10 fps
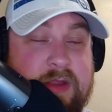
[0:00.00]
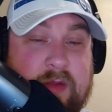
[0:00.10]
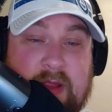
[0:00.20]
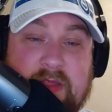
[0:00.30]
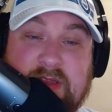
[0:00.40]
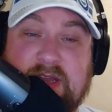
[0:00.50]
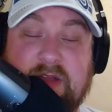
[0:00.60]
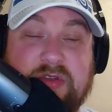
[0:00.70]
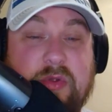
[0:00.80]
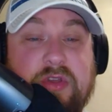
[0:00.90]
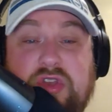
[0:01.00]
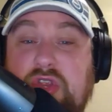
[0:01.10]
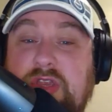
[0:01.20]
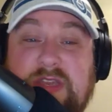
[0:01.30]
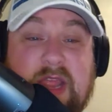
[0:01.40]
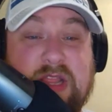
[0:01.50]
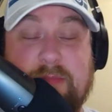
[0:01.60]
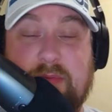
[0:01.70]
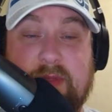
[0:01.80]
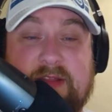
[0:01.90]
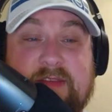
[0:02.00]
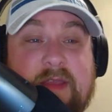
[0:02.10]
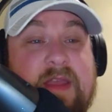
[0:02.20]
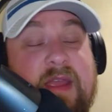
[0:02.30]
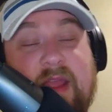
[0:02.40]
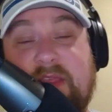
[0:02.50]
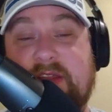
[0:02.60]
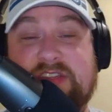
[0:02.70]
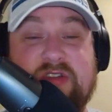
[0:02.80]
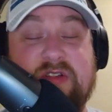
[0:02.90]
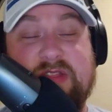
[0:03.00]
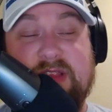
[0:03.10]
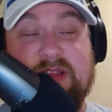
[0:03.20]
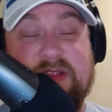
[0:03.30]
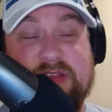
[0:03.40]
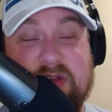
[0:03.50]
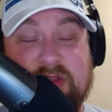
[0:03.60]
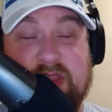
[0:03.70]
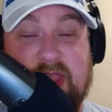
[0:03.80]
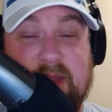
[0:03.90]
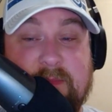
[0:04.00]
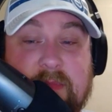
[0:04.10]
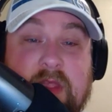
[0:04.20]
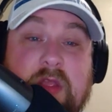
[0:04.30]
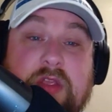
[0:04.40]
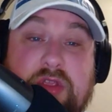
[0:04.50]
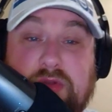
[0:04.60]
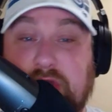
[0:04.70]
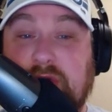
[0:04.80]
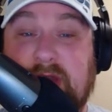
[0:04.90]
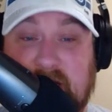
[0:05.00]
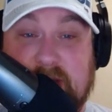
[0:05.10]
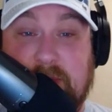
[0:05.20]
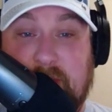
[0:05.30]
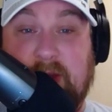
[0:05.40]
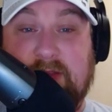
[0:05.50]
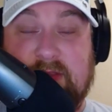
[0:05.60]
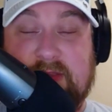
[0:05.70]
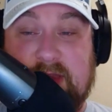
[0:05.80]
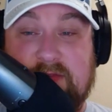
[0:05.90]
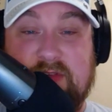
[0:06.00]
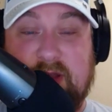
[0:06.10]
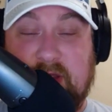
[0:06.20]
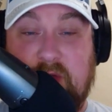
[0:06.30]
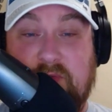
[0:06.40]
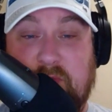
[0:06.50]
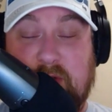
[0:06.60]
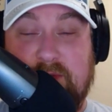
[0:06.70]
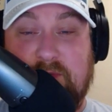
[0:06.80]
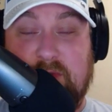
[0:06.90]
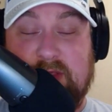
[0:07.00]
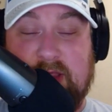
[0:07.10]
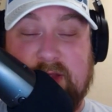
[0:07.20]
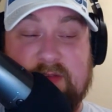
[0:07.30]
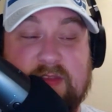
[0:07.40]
You're in the territory. Do you take the points? And then to start the start the game, you do take the points instead of trying to go for it on fourth down.